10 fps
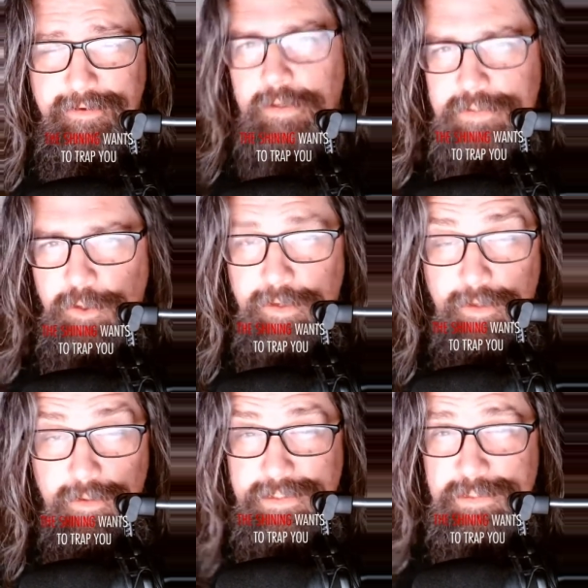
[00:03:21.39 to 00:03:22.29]
I started to get a
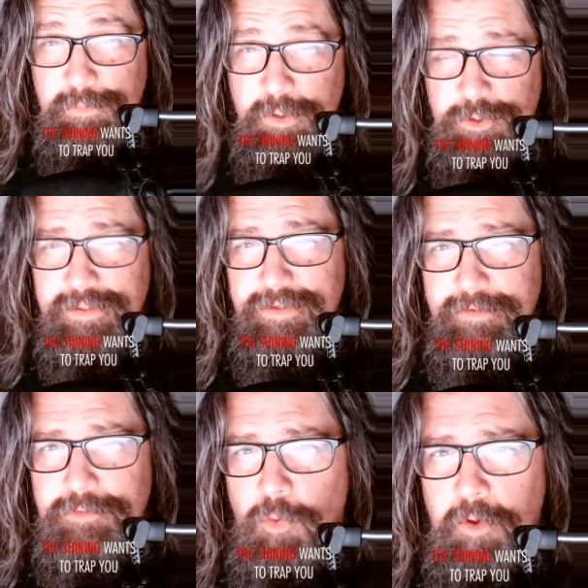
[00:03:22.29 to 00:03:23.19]
little suspicious of
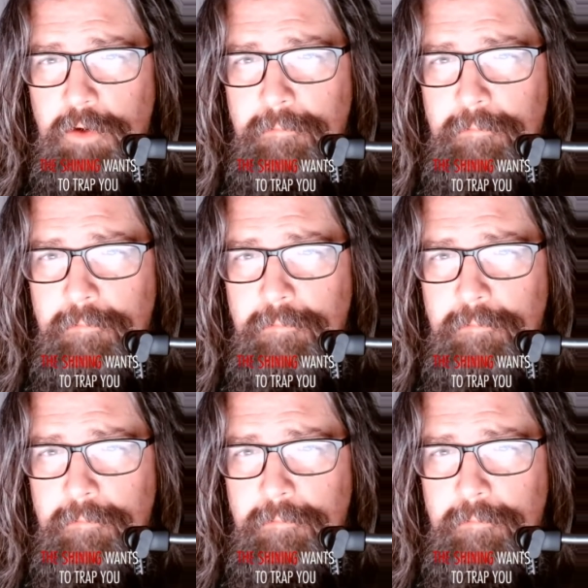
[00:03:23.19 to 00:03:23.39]
this rumor.